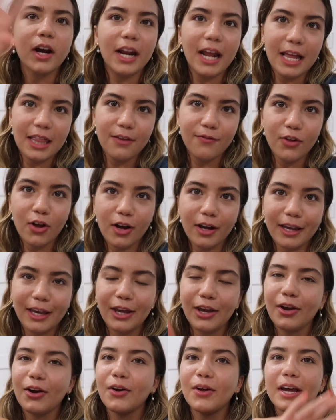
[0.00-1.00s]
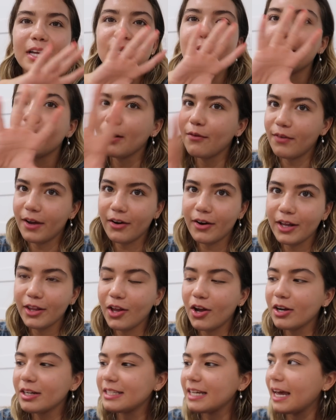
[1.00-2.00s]
gonna end the vlog here. It's been a very
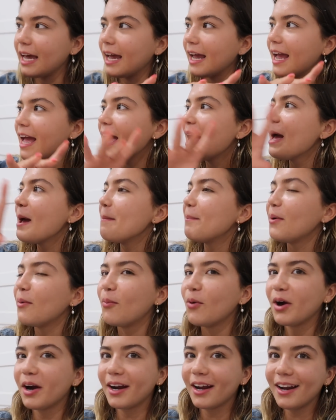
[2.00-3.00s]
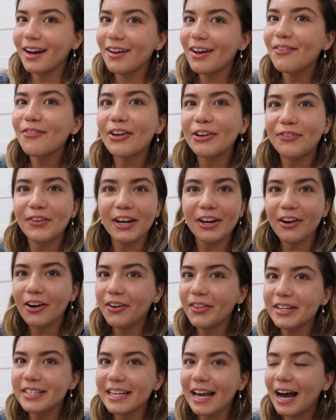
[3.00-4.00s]
long day, but we're gonna figure
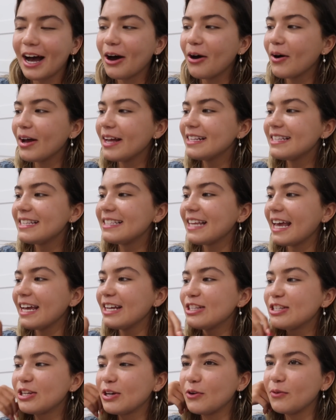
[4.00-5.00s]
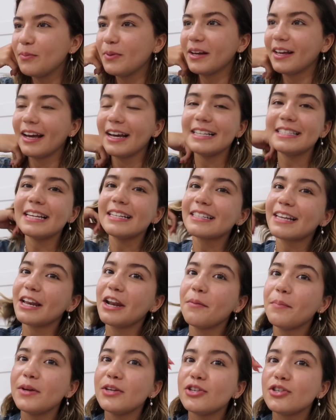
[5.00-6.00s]
all this out and stay tuned because it's
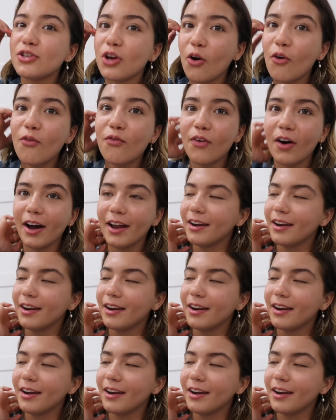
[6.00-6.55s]
gonna be so fun.